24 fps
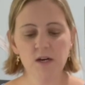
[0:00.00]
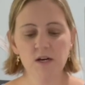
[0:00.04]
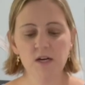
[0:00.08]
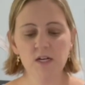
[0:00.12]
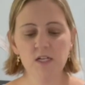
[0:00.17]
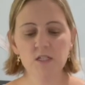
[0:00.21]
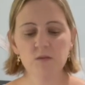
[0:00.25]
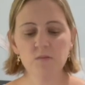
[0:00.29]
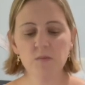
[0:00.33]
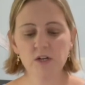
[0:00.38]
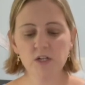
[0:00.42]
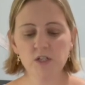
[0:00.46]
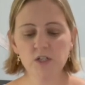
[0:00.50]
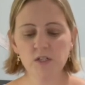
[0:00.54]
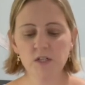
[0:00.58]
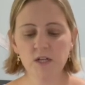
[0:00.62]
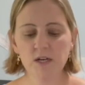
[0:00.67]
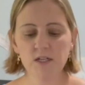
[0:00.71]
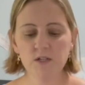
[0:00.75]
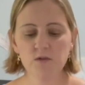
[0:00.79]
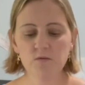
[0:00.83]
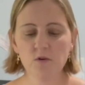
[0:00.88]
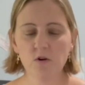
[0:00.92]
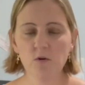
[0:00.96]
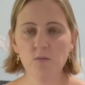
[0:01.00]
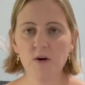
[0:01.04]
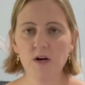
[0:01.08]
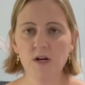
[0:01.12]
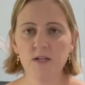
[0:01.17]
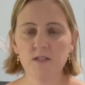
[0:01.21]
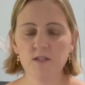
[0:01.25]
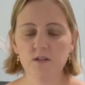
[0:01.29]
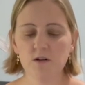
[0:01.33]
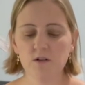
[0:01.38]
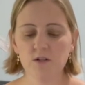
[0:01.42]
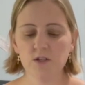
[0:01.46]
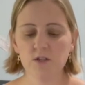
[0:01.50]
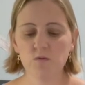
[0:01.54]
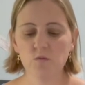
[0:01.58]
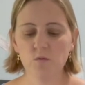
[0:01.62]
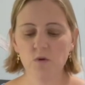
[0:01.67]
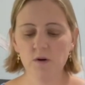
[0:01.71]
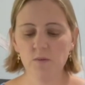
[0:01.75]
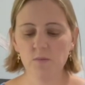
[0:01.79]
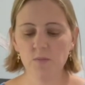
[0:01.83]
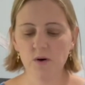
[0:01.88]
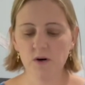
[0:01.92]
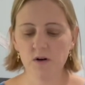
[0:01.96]
Specialized robots are just
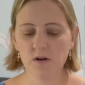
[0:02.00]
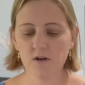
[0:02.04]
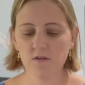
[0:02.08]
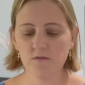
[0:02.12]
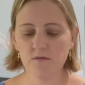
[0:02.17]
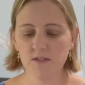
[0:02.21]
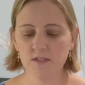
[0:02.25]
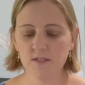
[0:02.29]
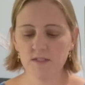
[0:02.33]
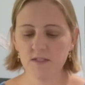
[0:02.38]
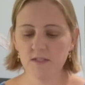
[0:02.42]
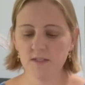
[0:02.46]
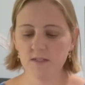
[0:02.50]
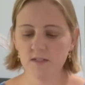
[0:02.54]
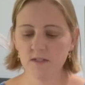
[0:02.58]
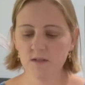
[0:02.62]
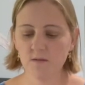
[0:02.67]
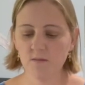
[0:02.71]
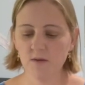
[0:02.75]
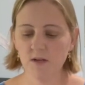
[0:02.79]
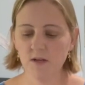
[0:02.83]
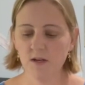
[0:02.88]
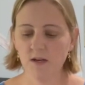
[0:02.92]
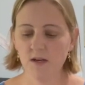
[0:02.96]
one part of this system.